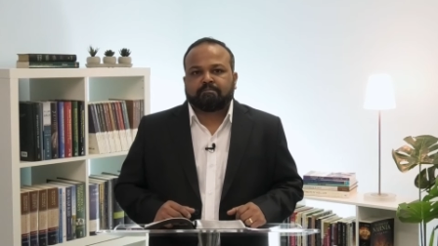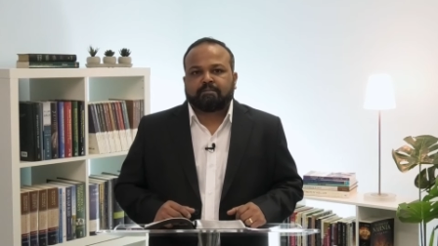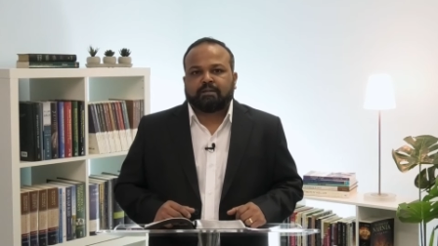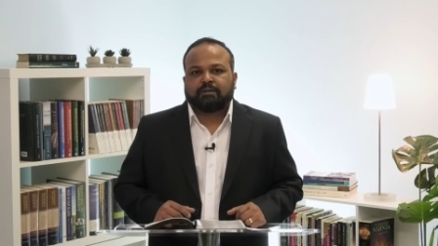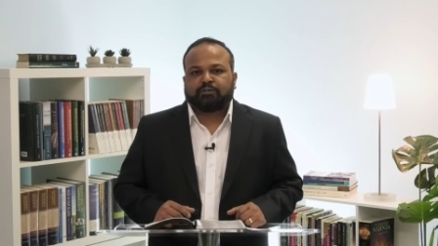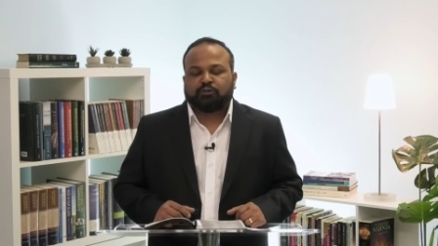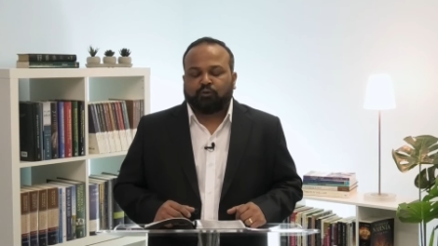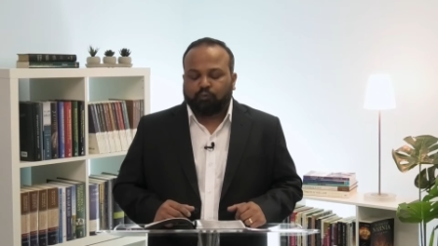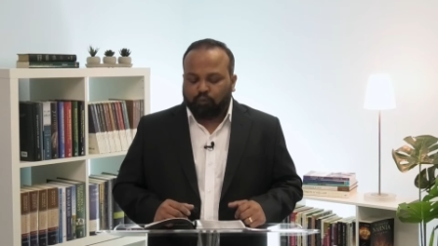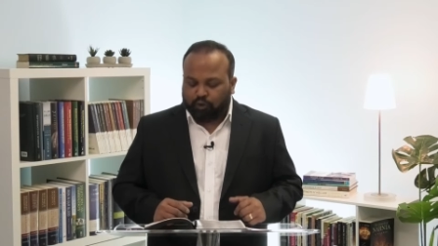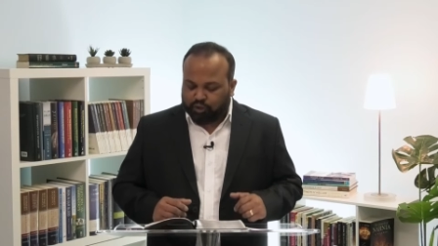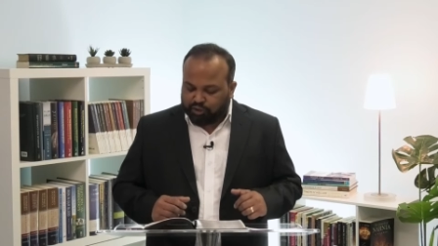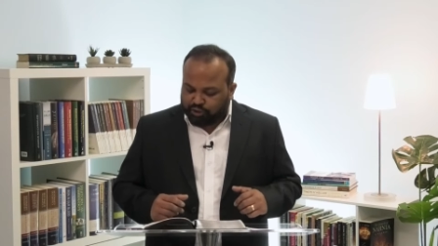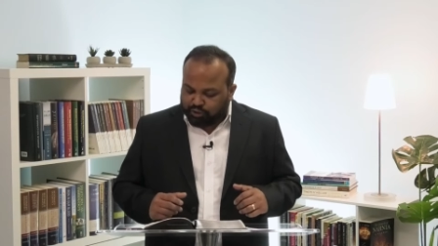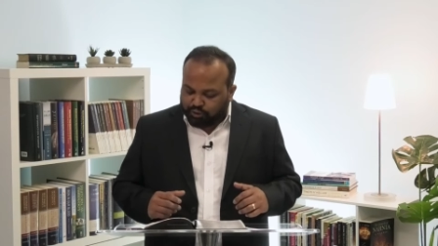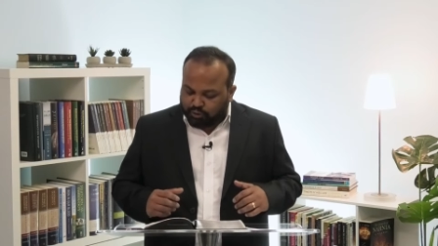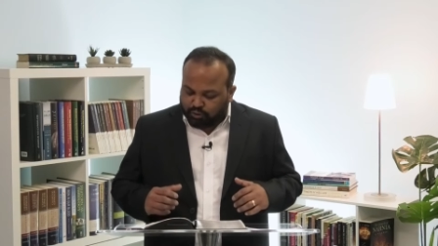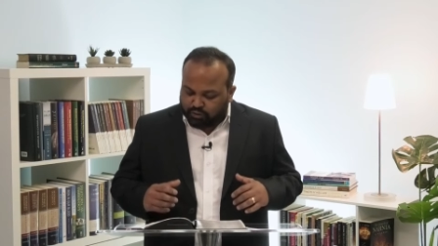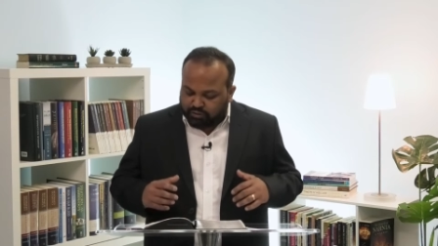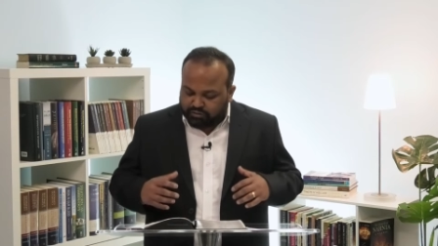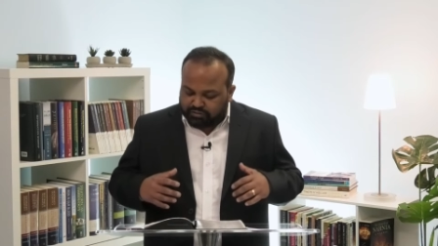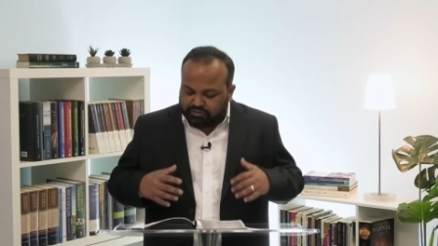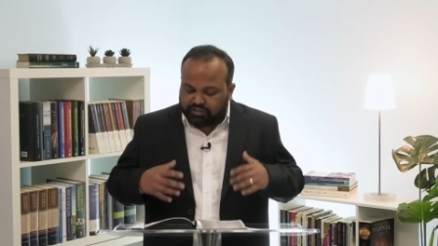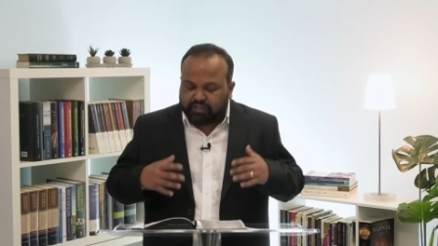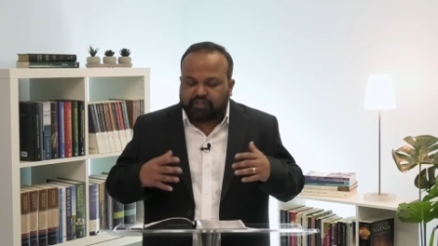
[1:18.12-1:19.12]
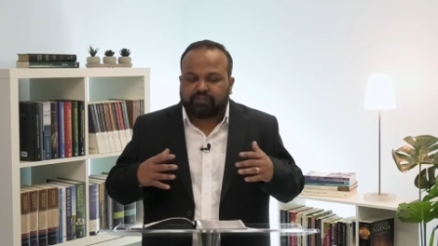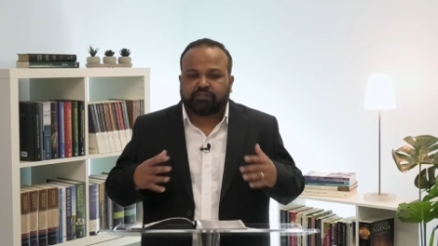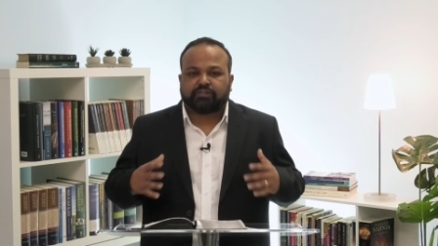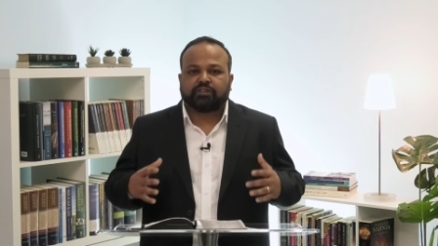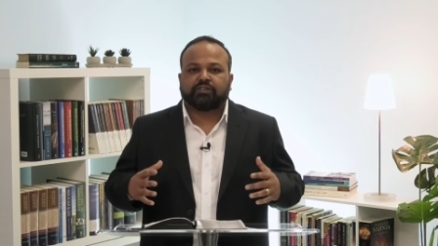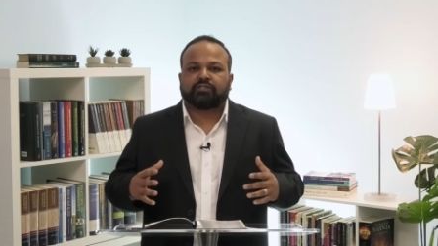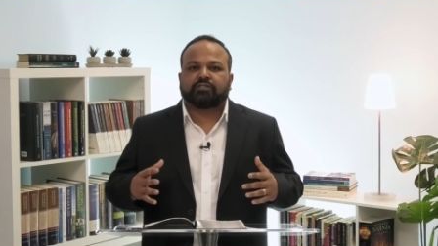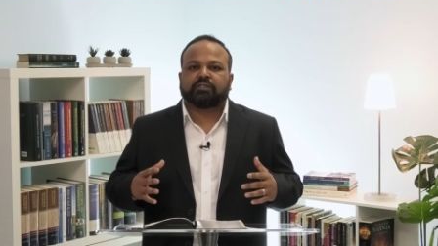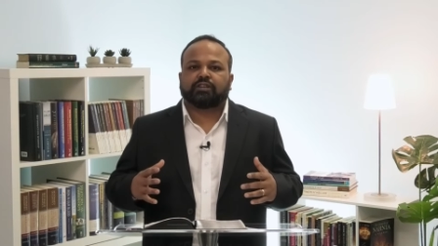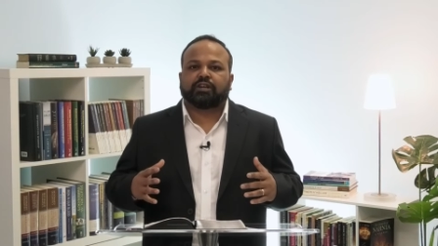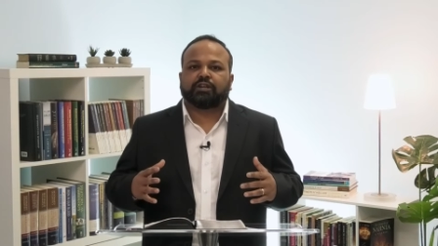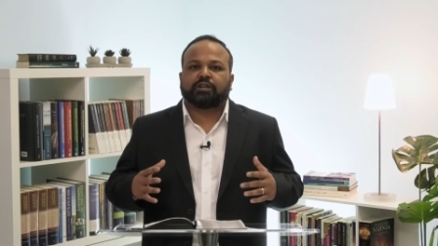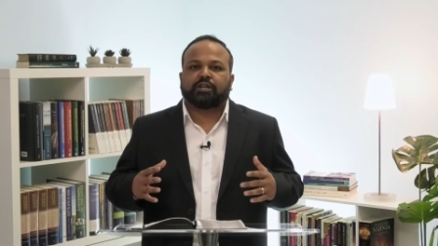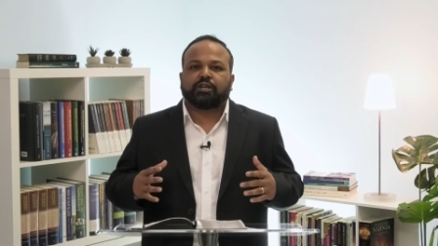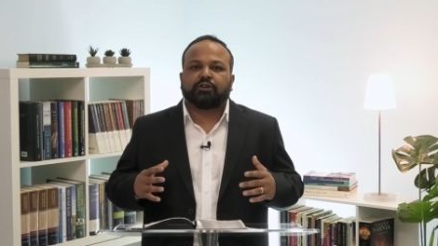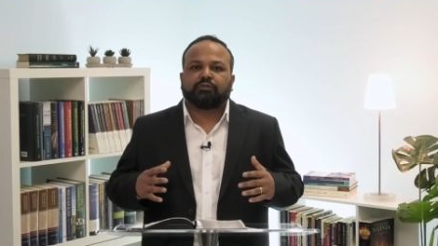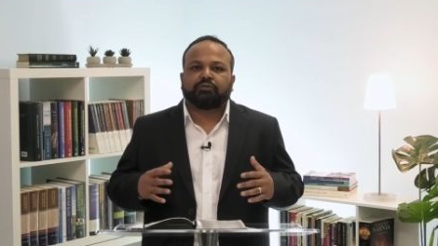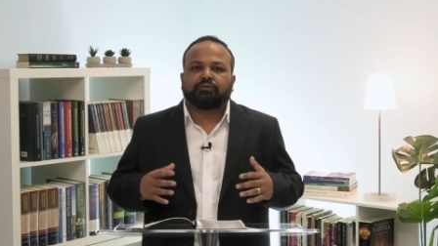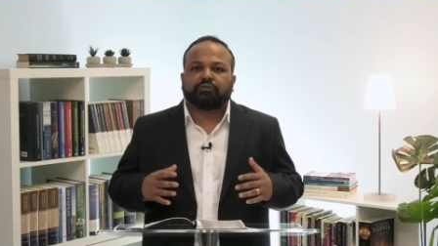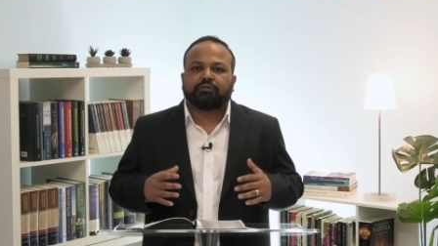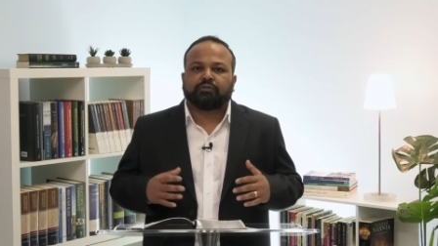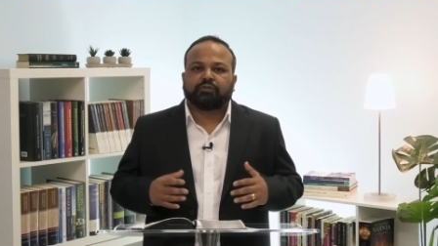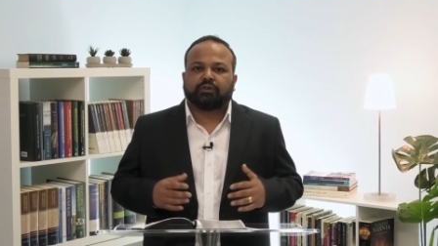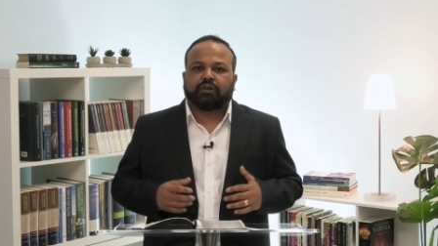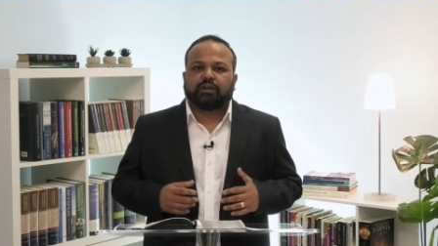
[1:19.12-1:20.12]
So what John says is that
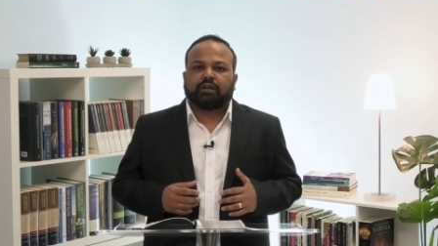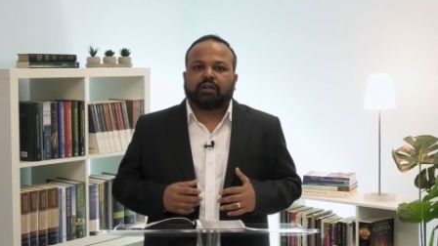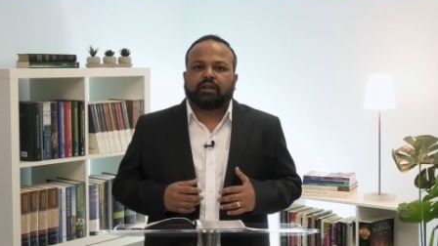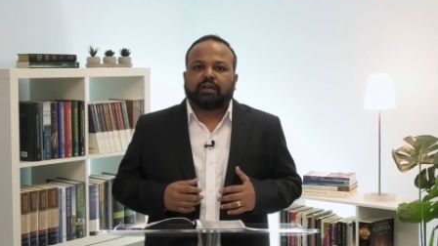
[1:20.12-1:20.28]
if